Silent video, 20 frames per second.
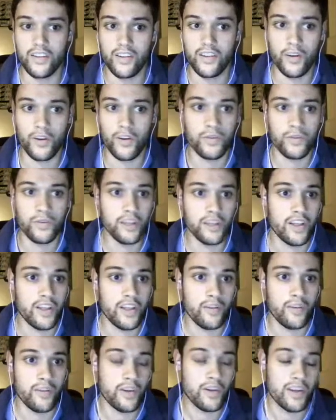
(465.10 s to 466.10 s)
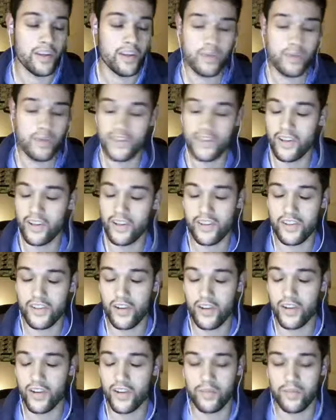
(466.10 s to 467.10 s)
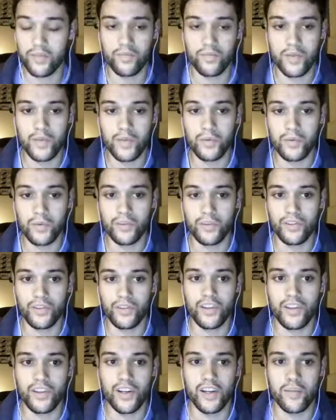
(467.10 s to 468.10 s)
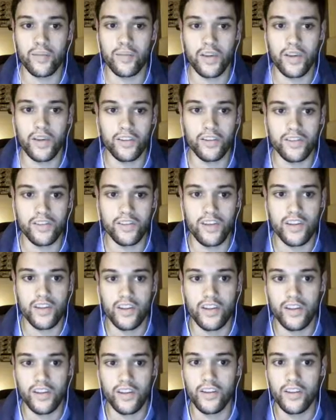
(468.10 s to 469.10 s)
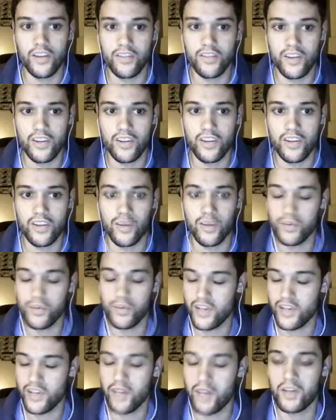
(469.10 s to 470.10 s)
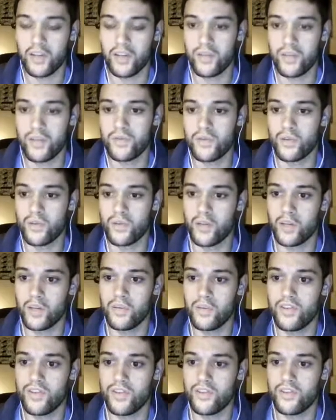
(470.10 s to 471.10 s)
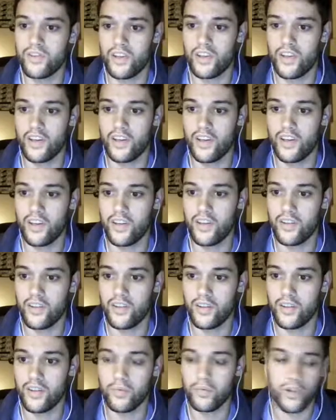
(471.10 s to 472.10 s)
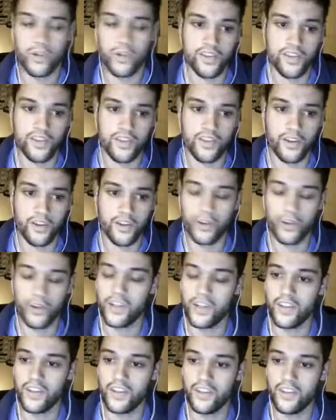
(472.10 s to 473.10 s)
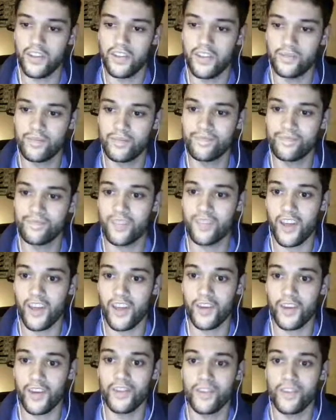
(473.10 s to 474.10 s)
hopefully we can keep this series going and people get a better understanding of the MLG game types we're going to be using in the .6 Halo Online League. Thank you.